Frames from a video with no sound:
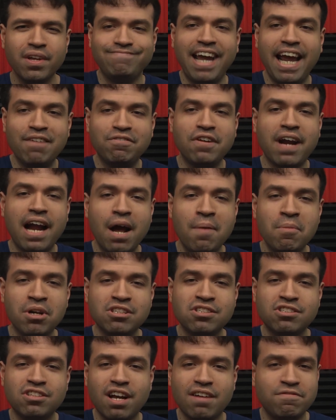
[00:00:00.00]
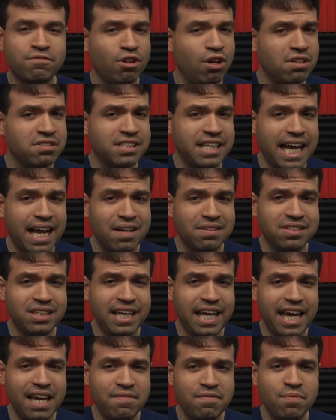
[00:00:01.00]
After how much stuff Lost Galaxy
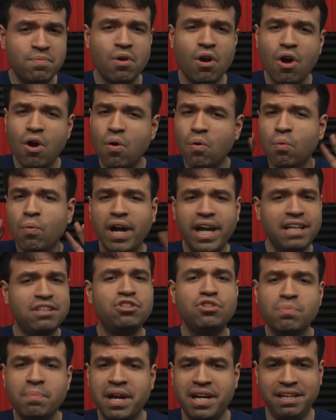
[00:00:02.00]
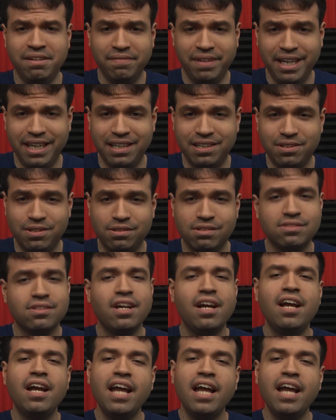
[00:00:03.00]
gave him, way too many vehicles.